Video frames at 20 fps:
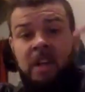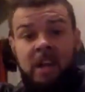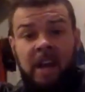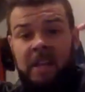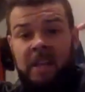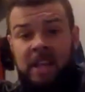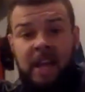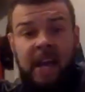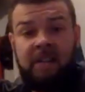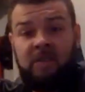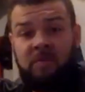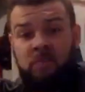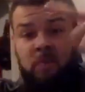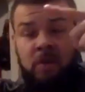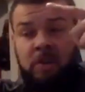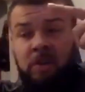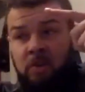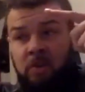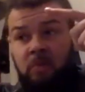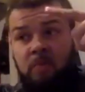and that's
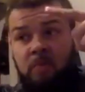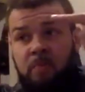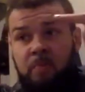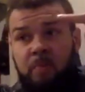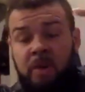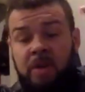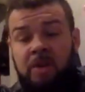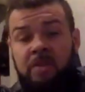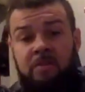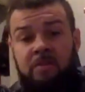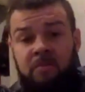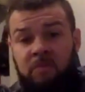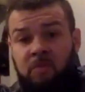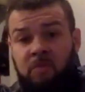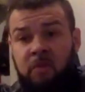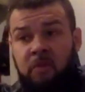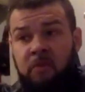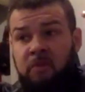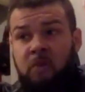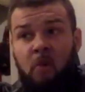what you put
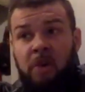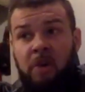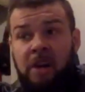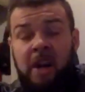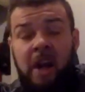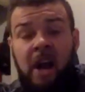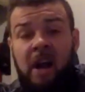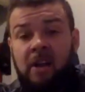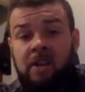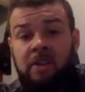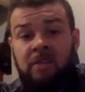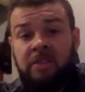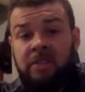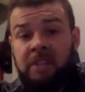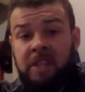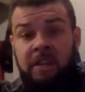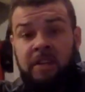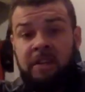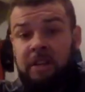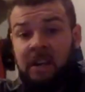$40
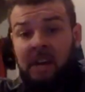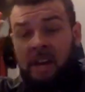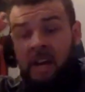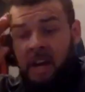in,